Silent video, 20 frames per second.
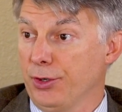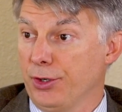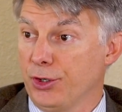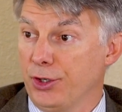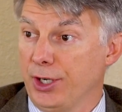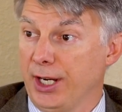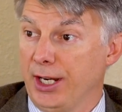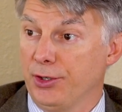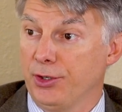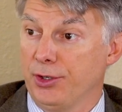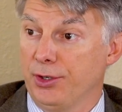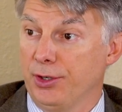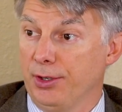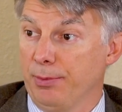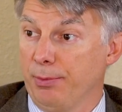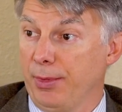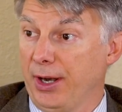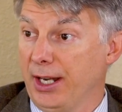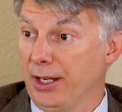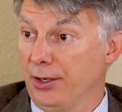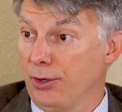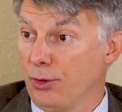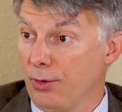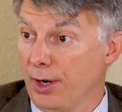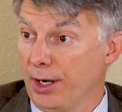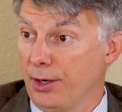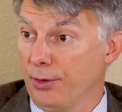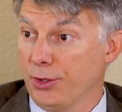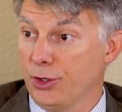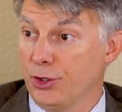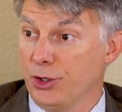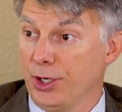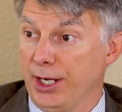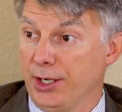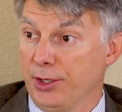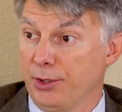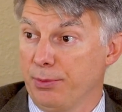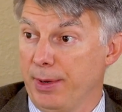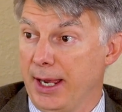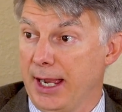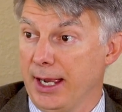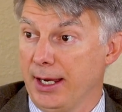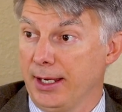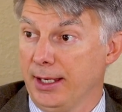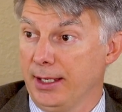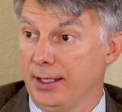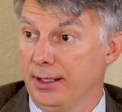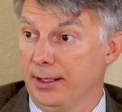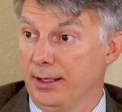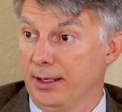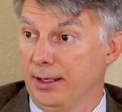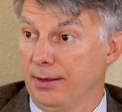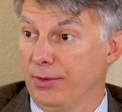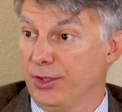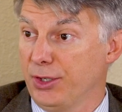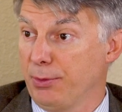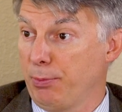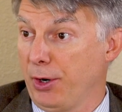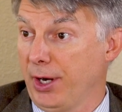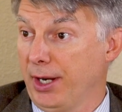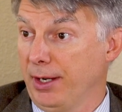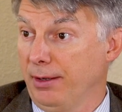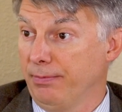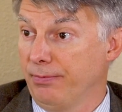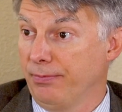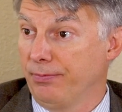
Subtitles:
Exchange to the main Toronto Exchange back in the spring.